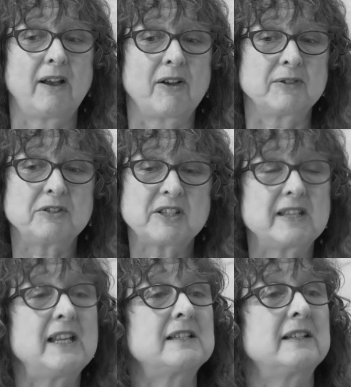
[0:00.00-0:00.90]
I've noticed
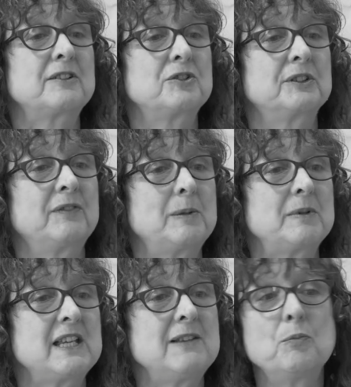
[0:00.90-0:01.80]
in international
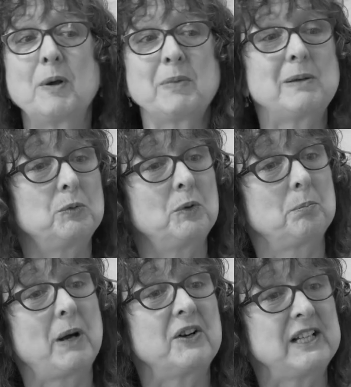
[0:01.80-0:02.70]
development, even when people will
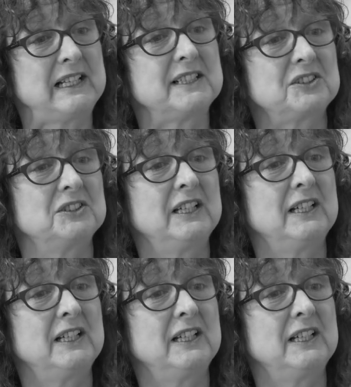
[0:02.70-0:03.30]
pilot,